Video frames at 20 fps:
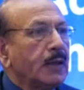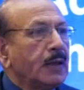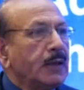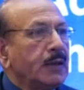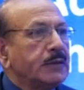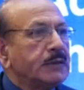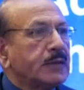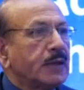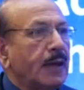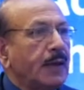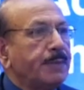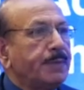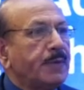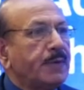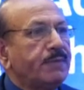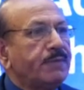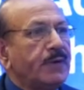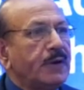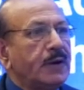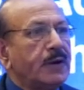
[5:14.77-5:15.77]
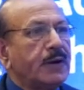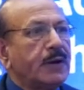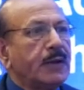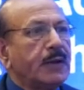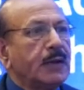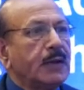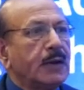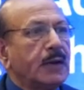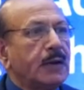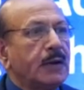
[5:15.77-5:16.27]
he is
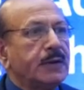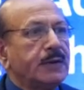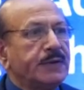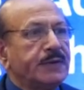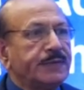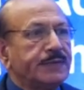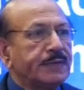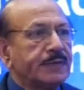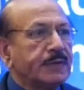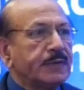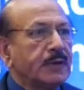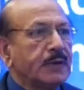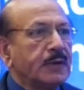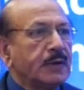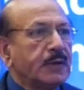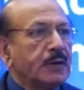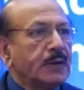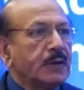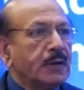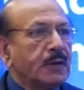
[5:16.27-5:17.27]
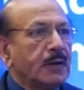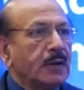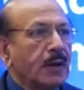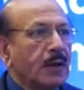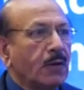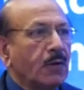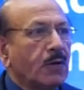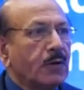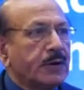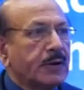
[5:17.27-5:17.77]
hyperfiltering and he's
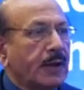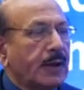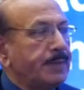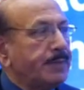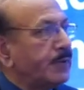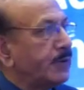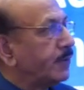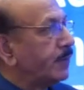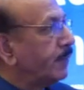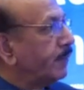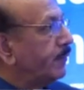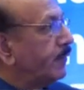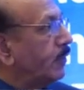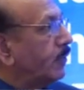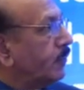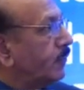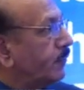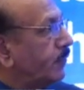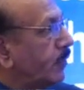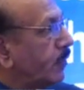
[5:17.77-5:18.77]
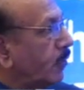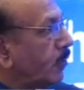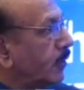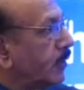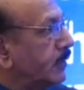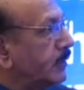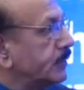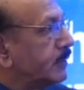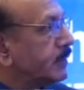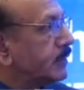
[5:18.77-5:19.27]
got hypertrophy of the
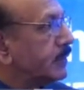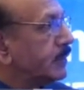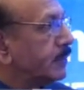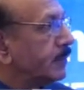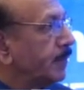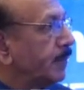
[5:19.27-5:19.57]
organs.